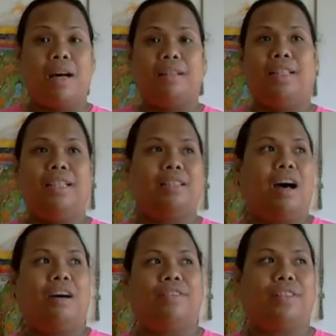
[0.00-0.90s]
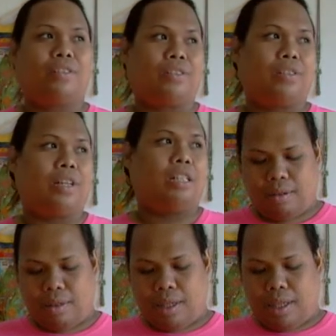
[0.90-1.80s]
about these officers,
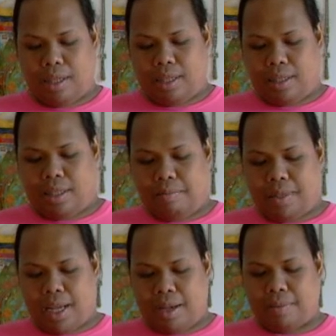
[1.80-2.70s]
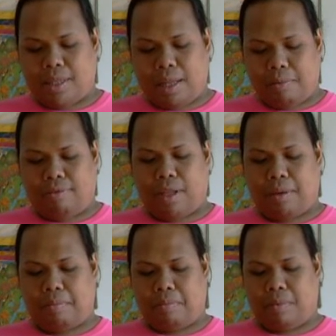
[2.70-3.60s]
sometimes some of
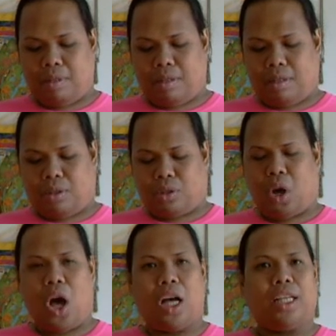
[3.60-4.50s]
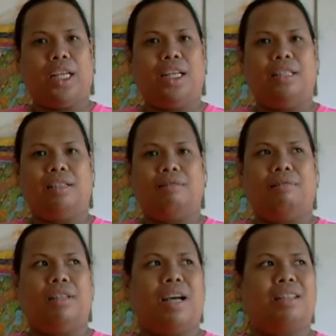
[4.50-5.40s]
them talk in
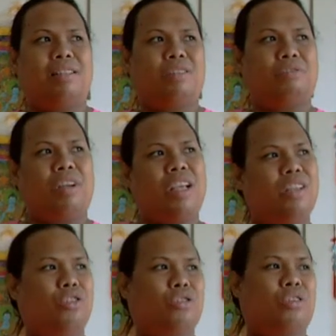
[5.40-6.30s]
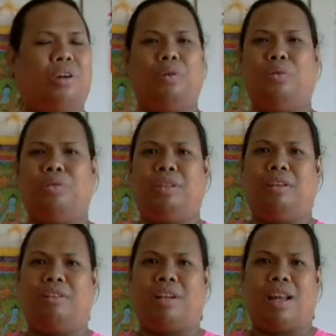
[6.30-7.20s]
a strange code
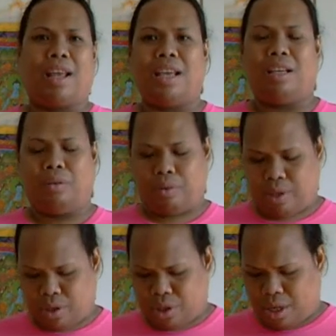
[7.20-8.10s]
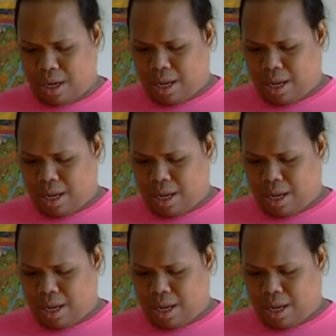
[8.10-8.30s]
or language.